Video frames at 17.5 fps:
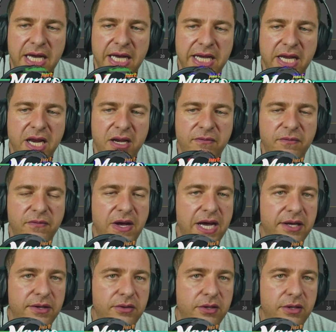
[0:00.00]
I can
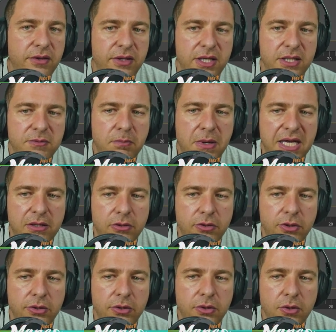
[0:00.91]
find this
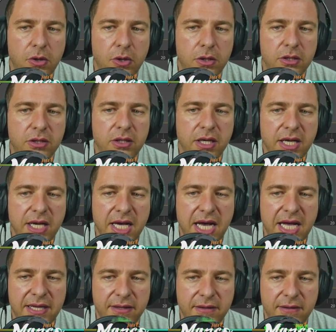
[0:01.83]
button called
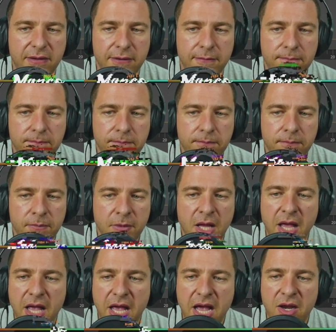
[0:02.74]
Cut.
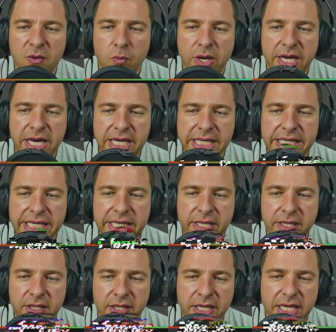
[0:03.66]
And when I
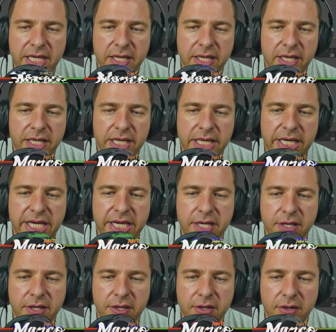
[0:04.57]

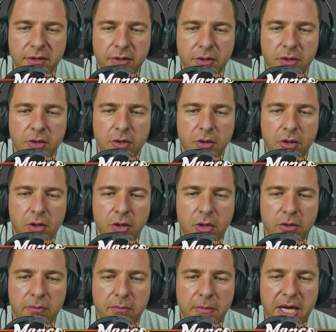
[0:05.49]
click
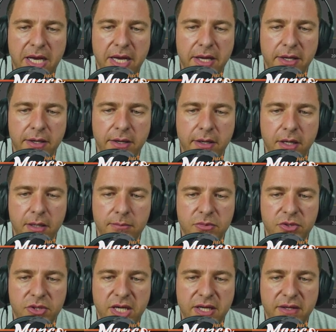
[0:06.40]
on my
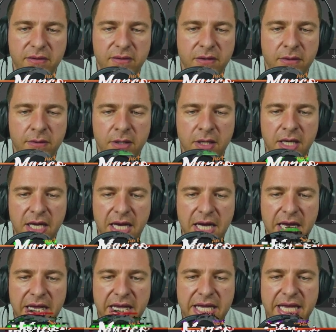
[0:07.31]
object,
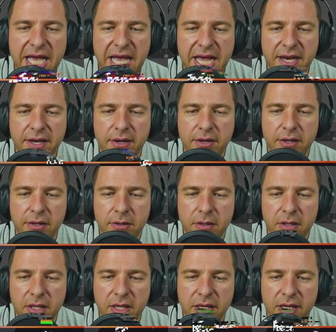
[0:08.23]
I
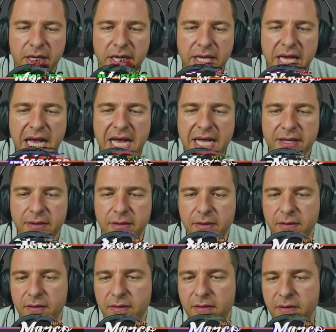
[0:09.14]
can cut
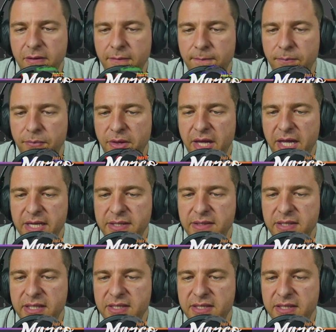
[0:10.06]

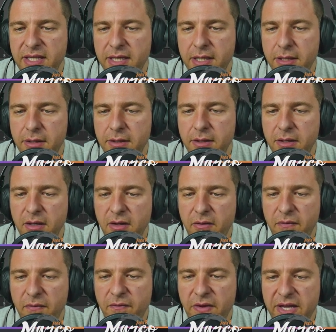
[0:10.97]
existing
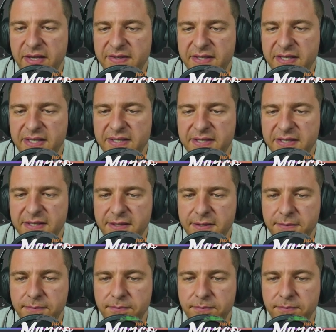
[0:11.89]
faces